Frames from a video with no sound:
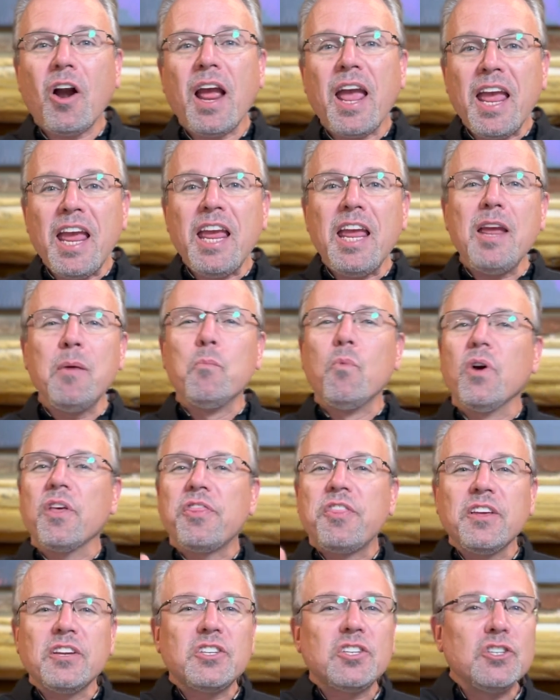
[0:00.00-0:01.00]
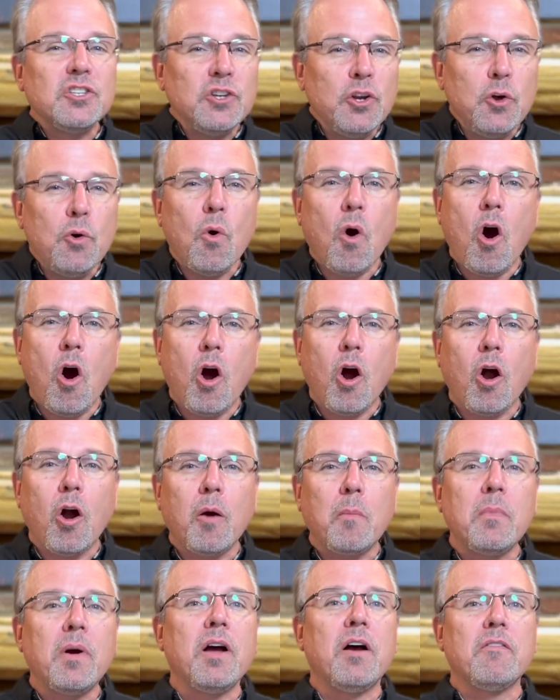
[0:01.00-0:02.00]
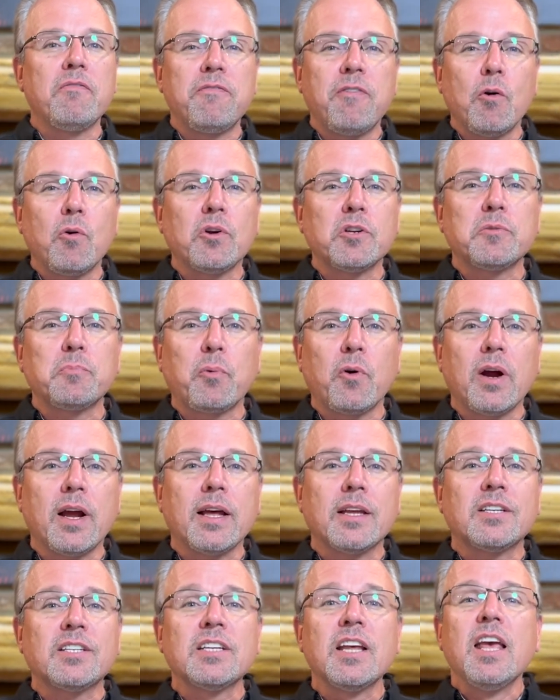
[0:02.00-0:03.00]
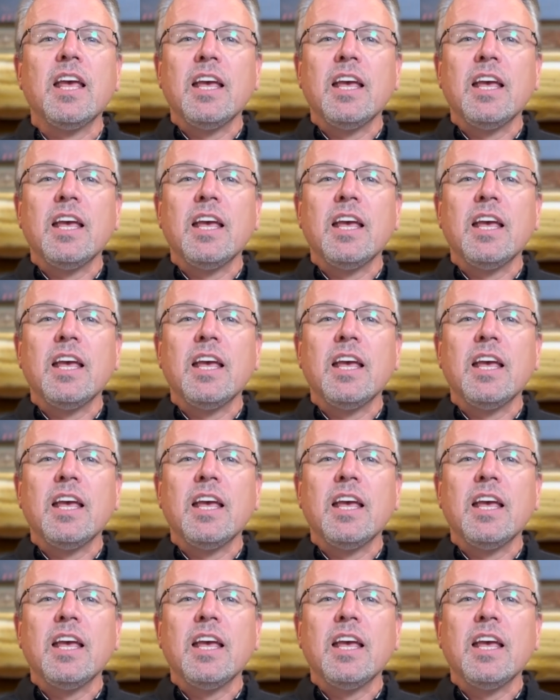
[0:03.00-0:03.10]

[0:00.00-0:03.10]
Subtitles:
aim with this new arm of Focus Press